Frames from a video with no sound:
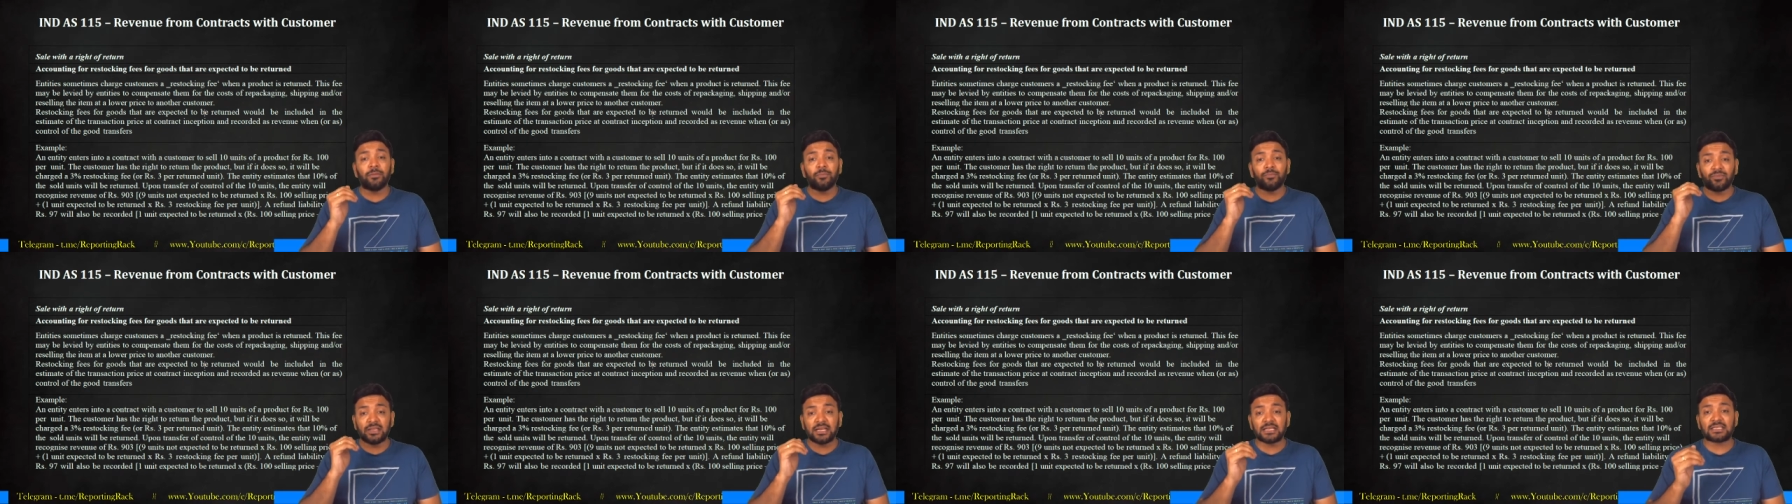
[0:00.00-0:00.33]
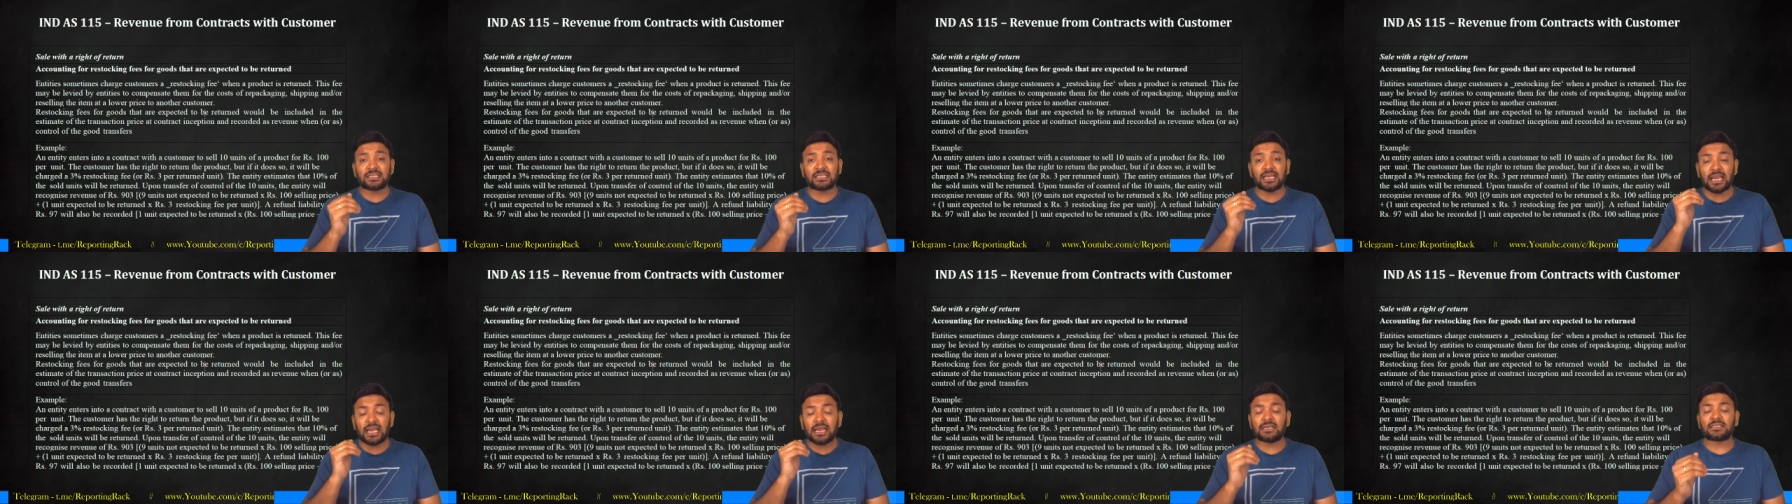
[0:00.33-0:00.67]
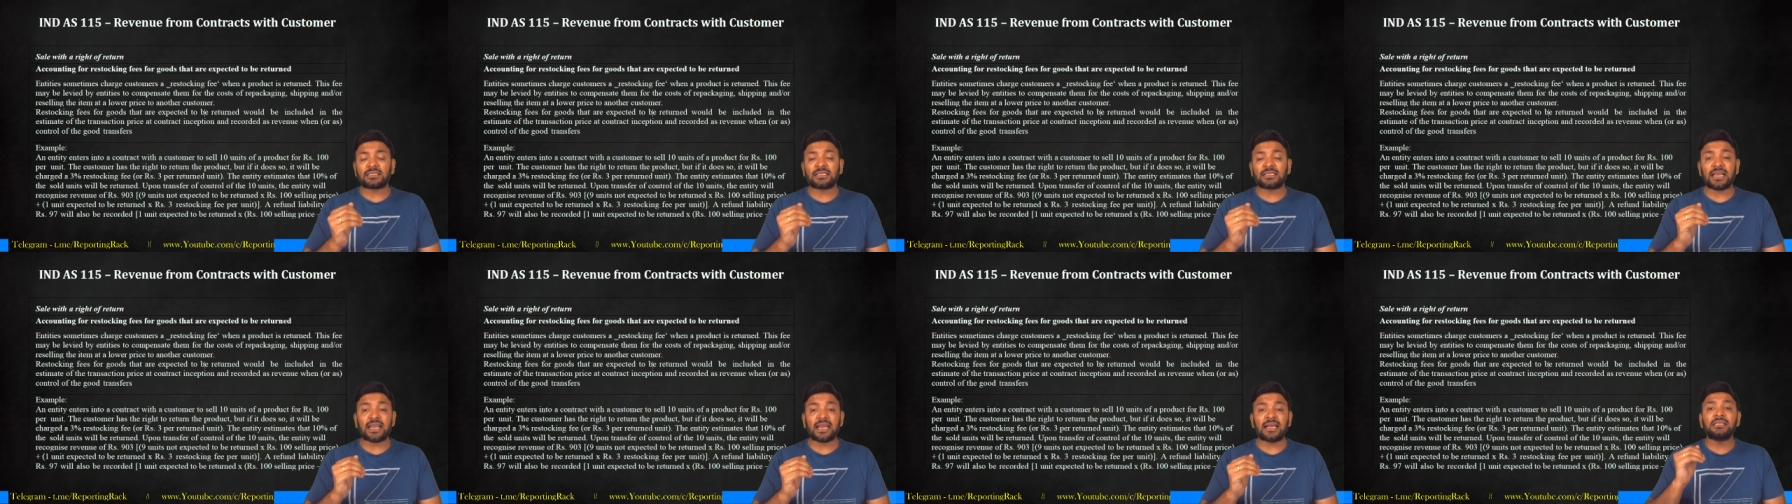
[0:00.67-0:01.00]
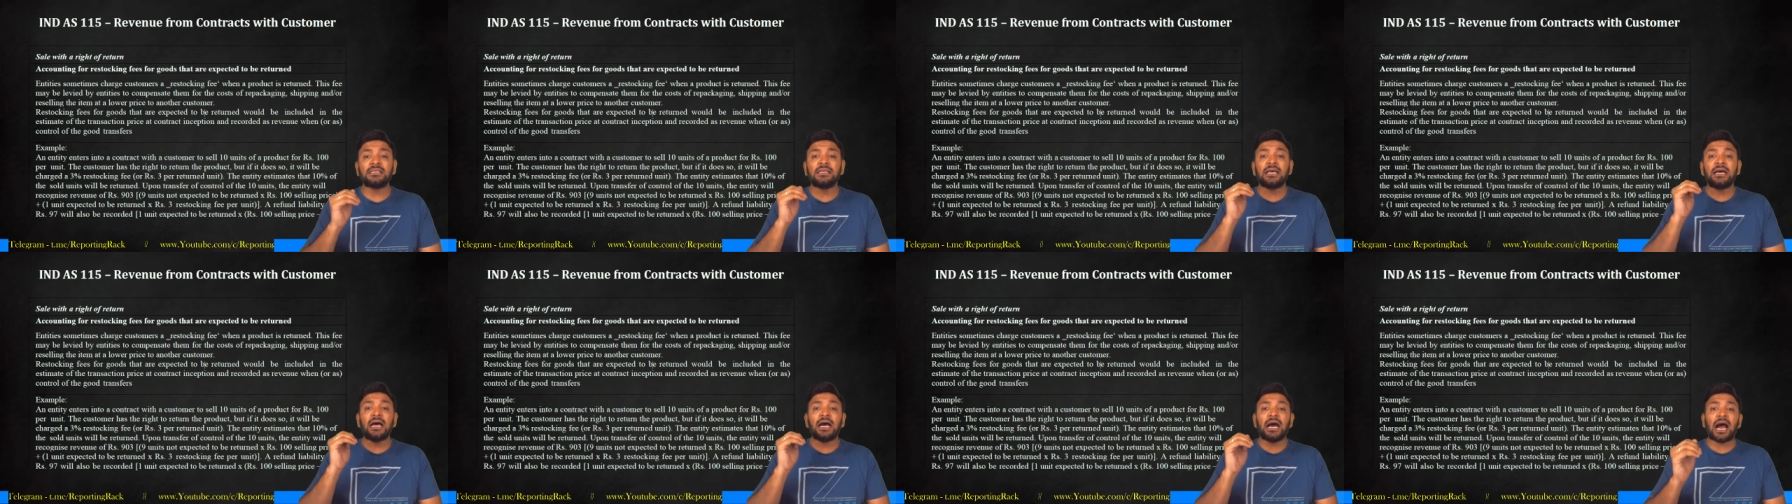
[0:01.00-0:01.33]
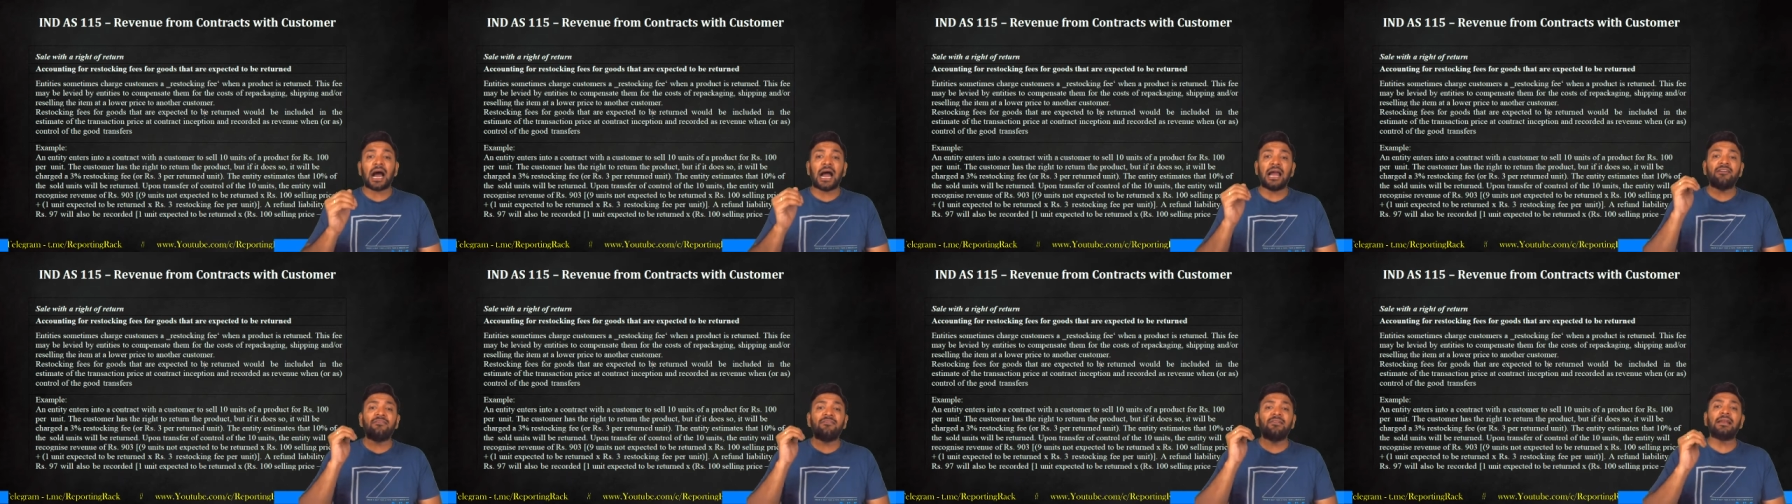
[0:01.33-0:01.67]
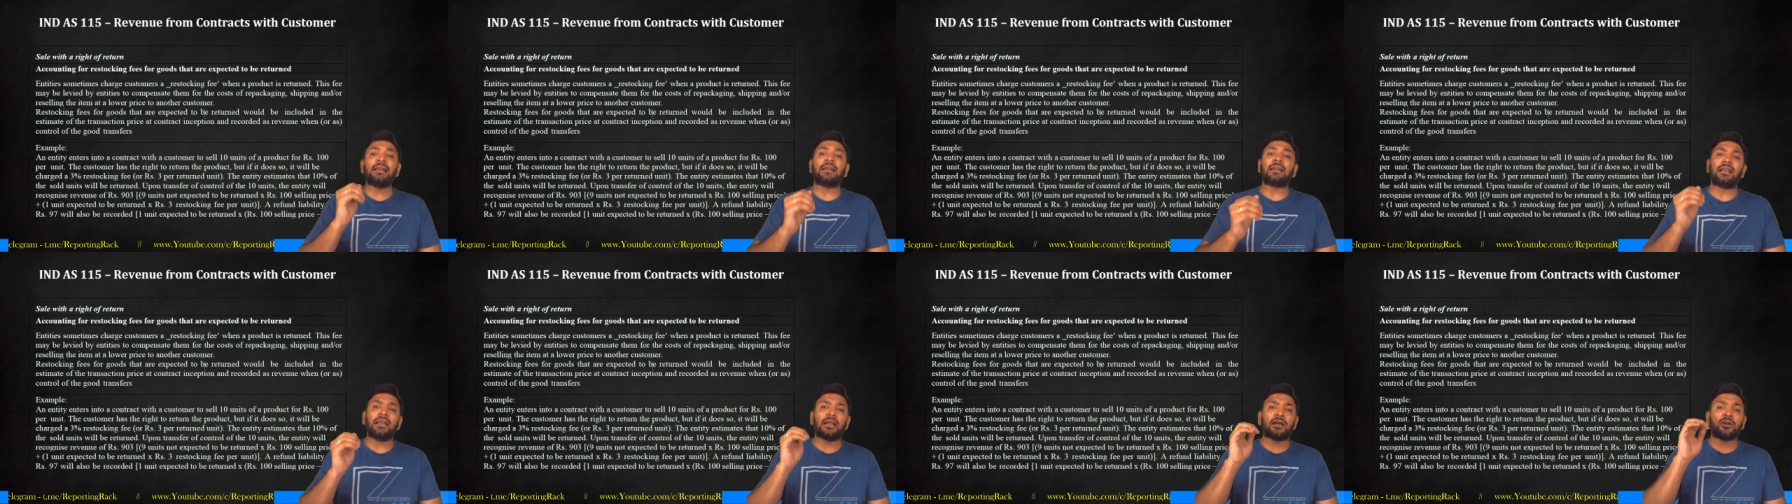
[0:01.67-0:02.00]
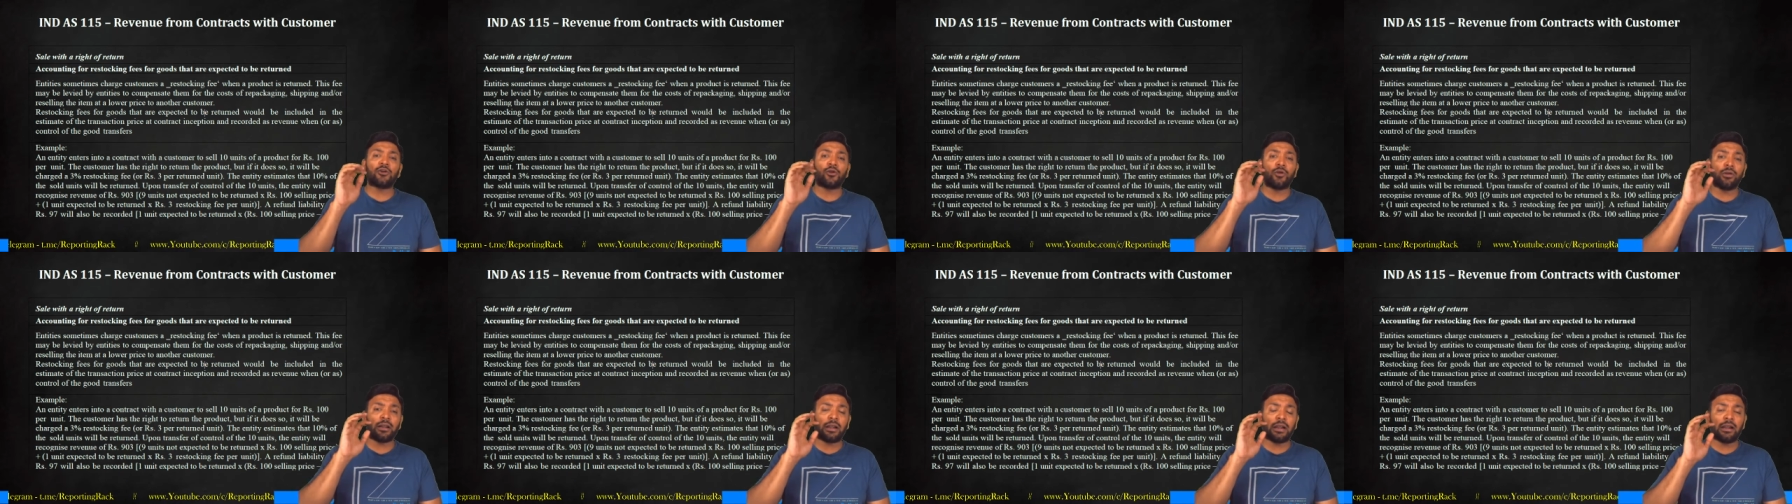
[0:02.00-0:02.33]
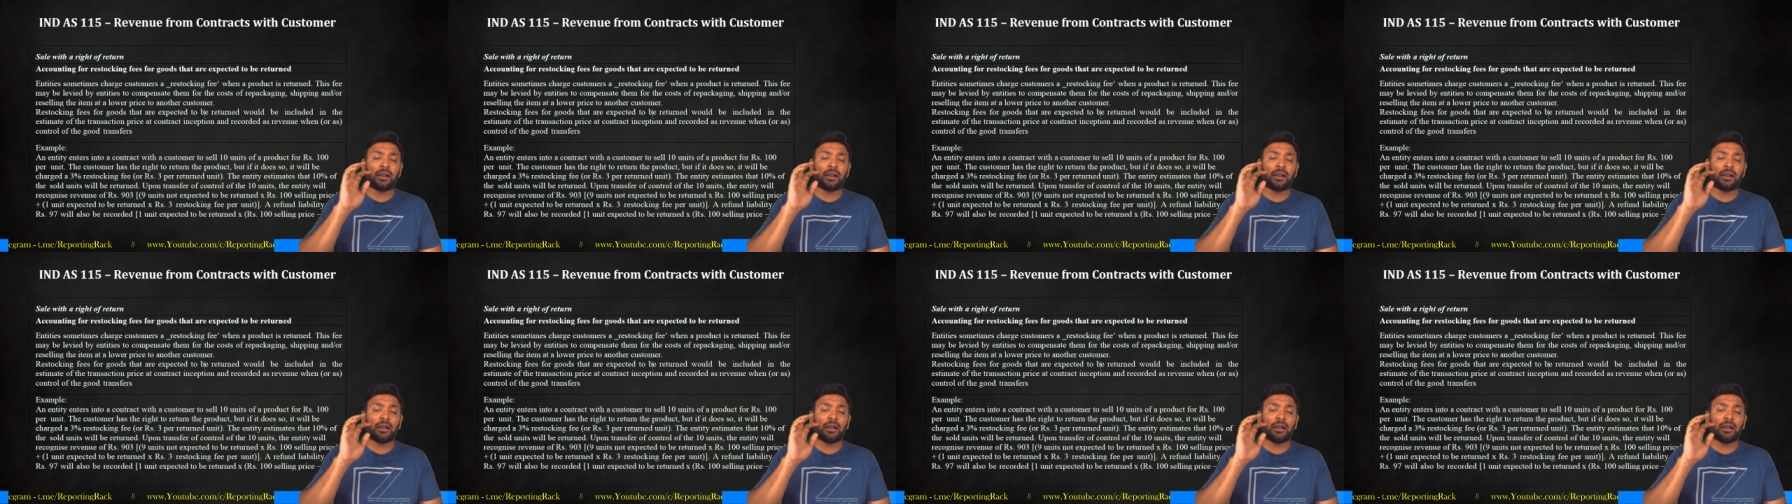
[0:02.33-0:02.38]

the seller says, I will deduct,